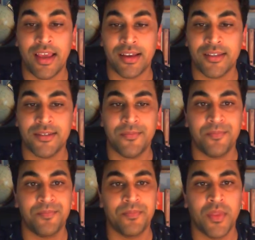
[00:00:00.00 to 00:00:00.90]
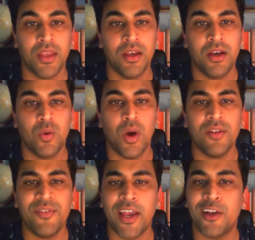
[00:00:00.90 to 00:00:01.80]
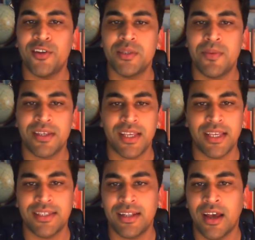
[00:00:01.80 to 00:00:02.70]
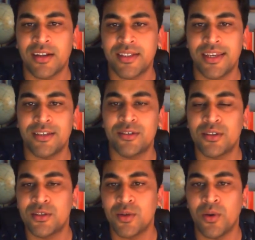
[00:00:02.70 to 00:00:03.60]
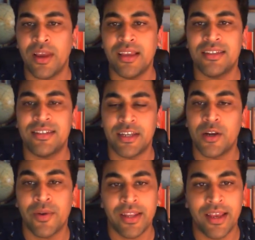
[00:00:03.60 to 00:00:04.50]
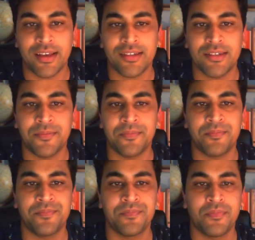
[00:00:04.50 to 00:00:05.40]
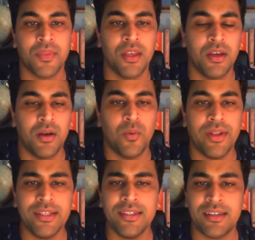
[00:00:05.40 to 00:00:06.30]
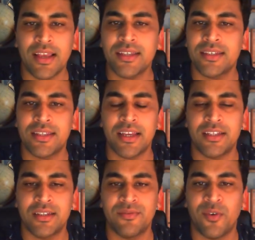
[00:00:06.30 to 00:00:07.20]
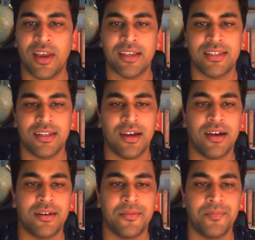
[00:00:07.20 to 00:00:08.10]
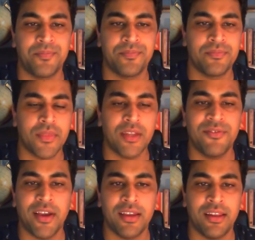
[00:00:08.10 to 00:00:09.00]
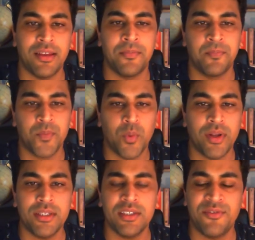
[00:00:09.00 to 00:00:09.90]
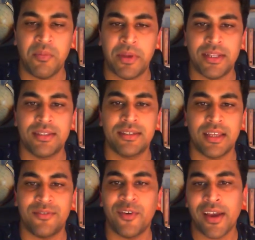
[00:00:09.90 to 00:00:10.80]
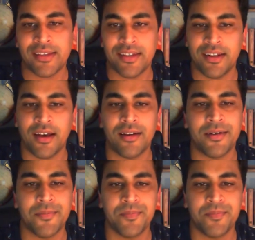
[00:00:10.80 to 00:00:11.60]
X? What values must S and R take to store a 0 in X? What is the rest state for S and R? And finally, what is the forbidden state for S and R?